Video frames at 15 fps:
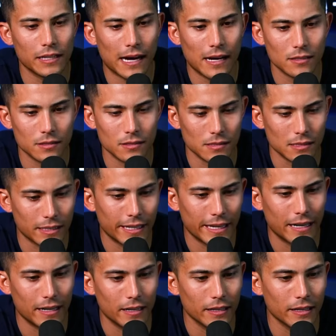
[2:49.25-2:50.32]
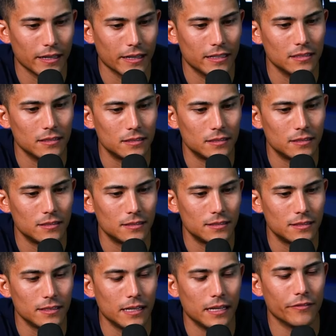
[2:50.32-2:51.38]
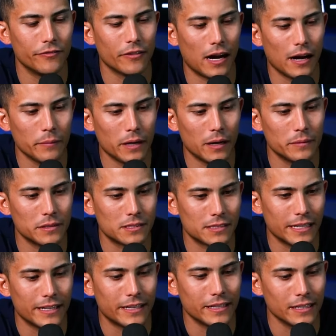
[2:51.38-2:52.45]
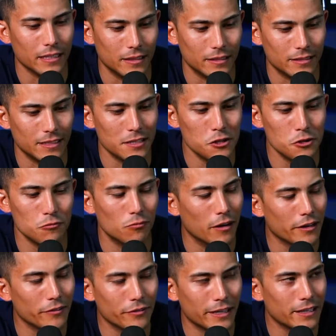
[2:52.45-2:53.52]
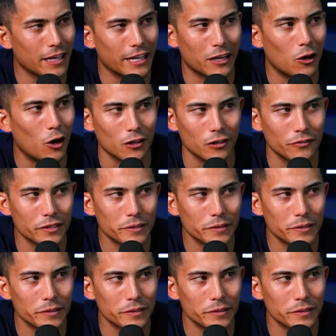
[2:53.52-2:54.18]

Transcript: houses yeah. in Canada. And if I'm not mistaken, didn't you renovate like all of